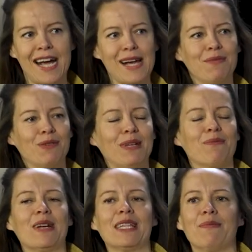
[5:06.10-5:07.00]
times that we can
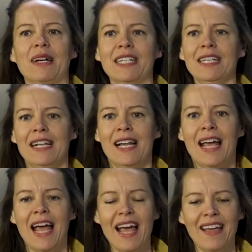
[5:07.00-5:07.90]
press the button,
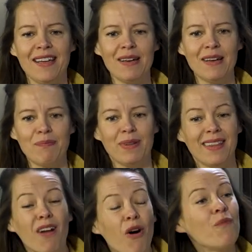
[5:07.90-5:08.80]
uh, but
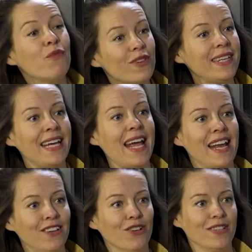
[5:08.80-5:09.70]
then hopefully
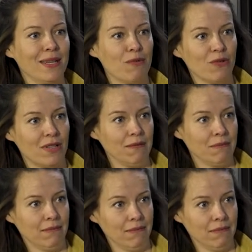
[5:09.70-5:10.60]
end on some awesome.